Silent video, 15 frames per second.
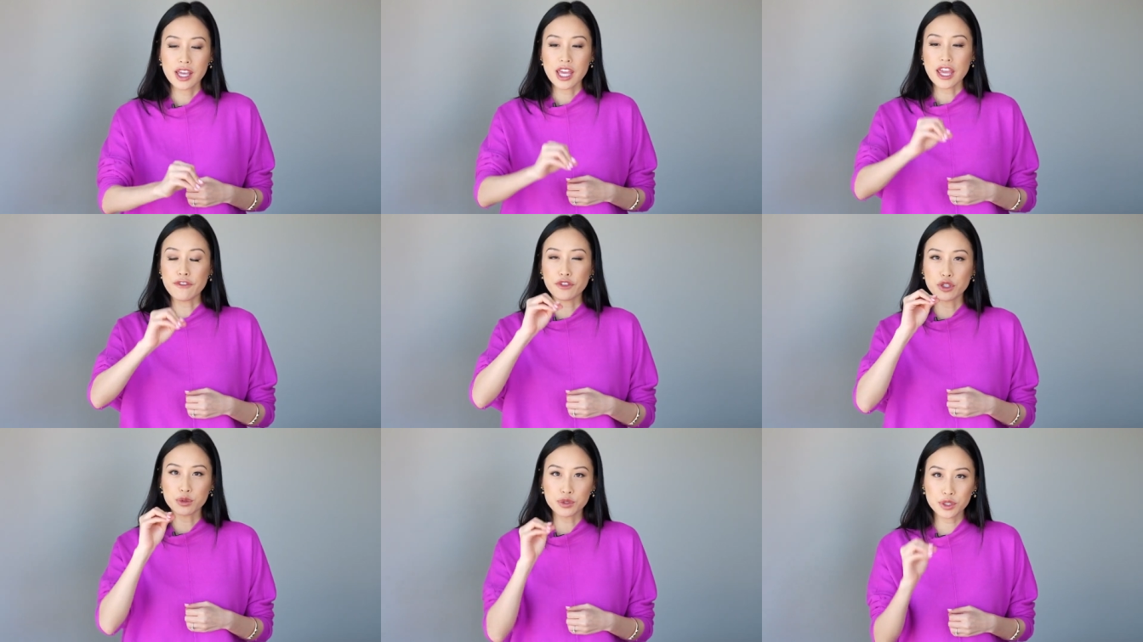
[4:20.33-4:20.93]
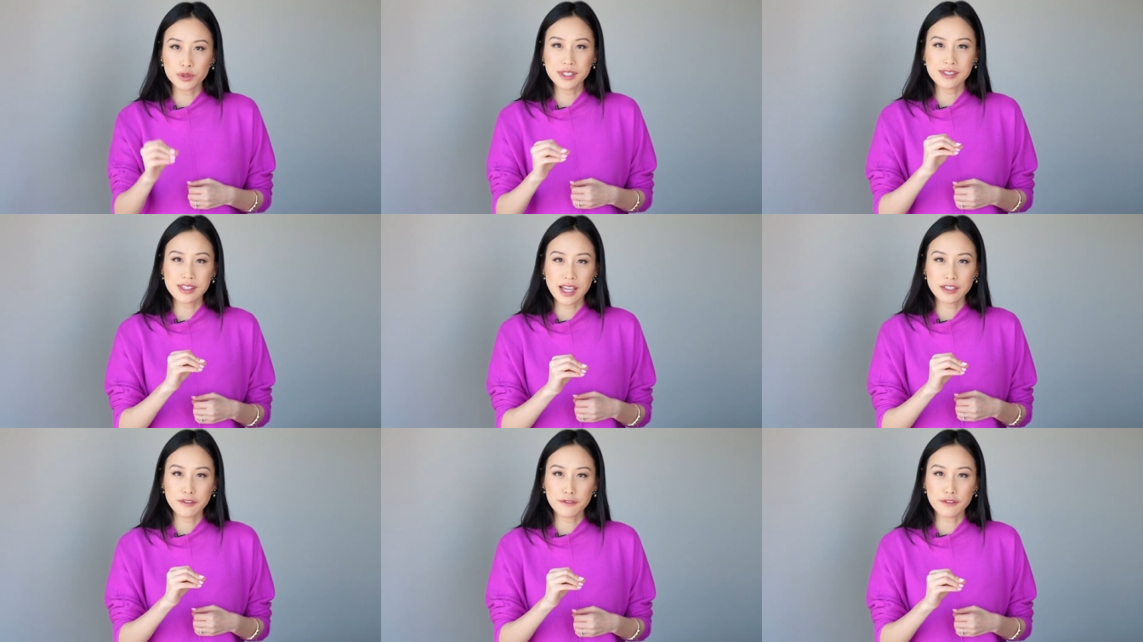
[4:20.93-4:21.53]
If you do
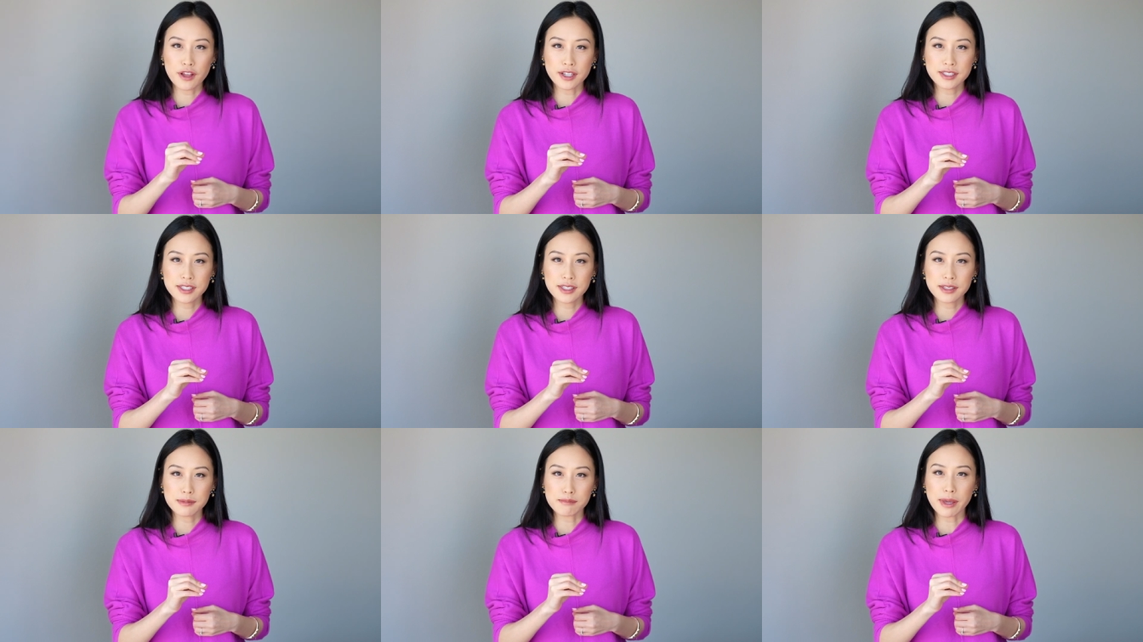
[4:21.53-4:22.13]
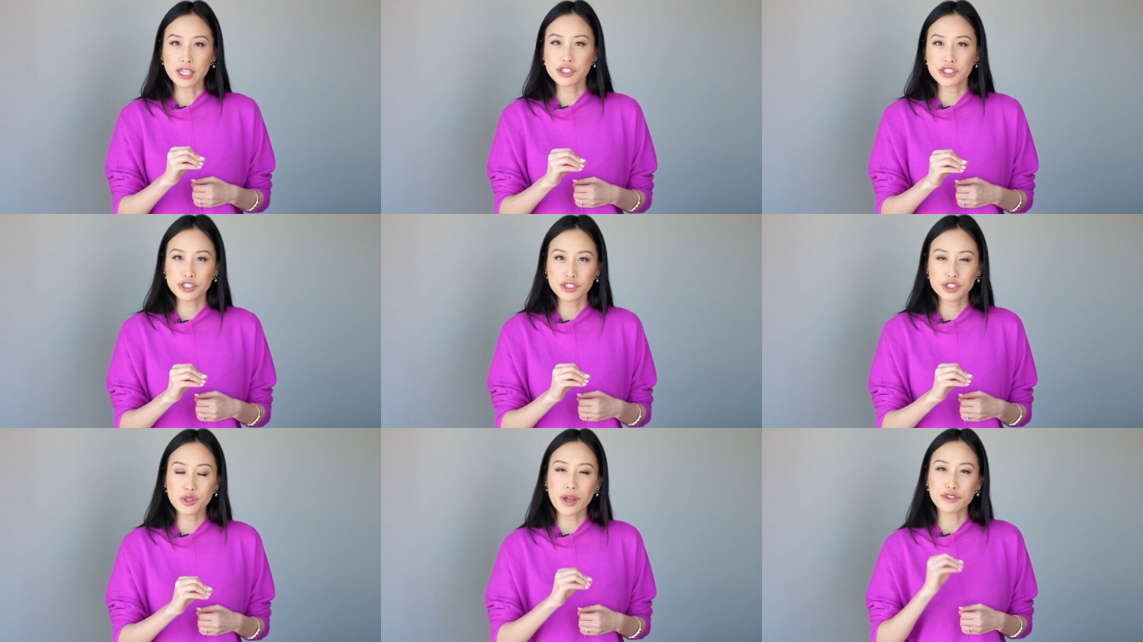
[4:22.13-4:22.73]
decide to flaunt it, make
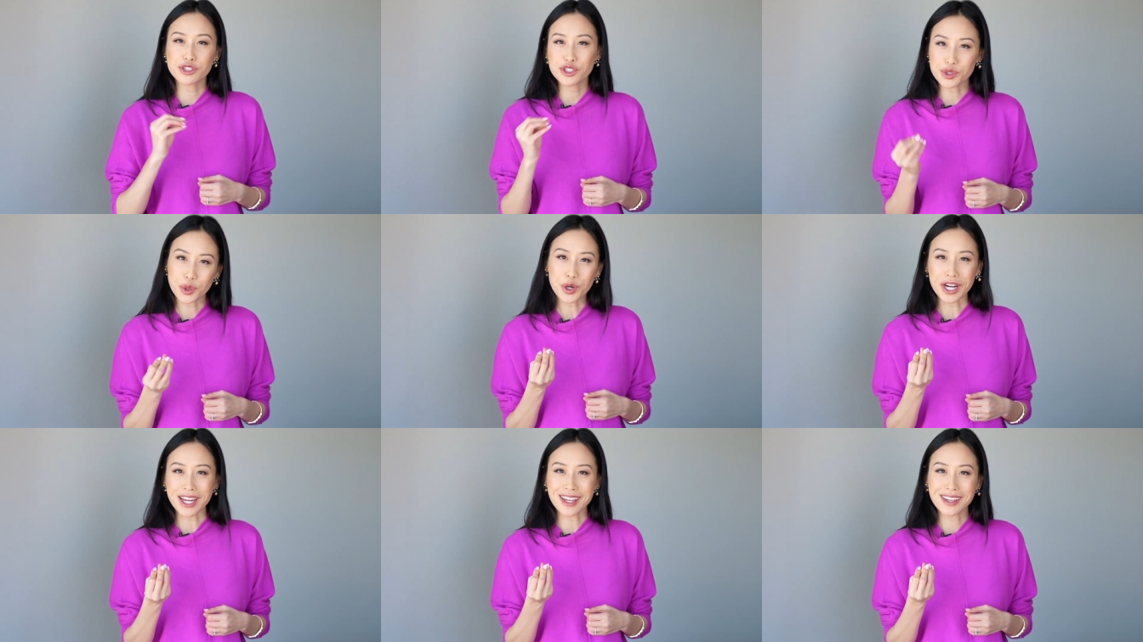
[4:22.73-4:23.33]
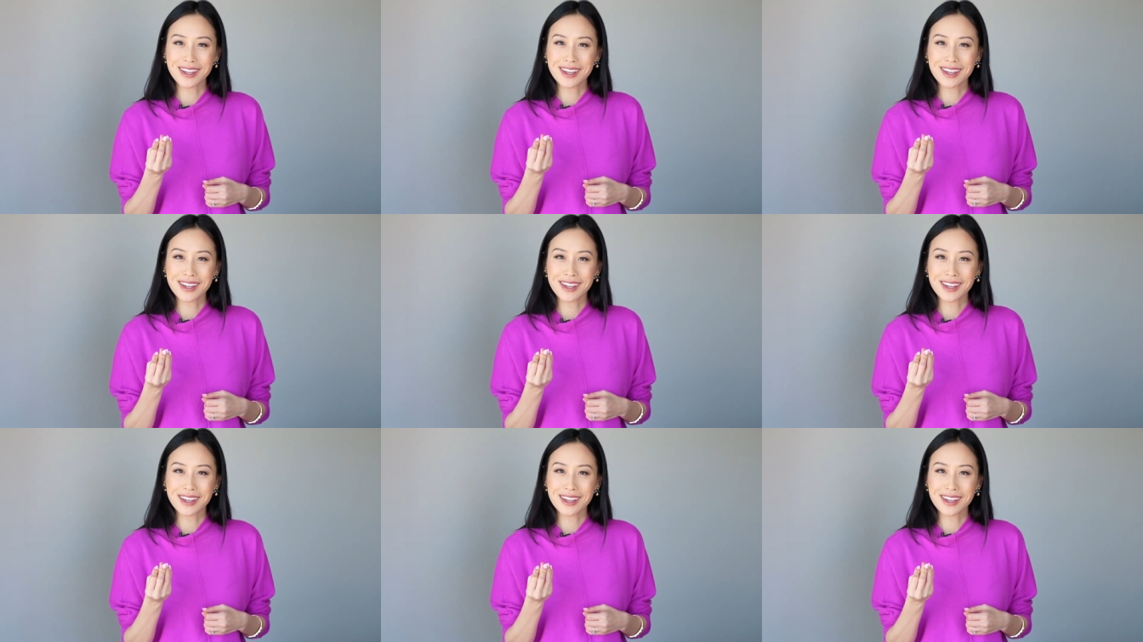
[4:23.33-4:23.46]
sure you have a story.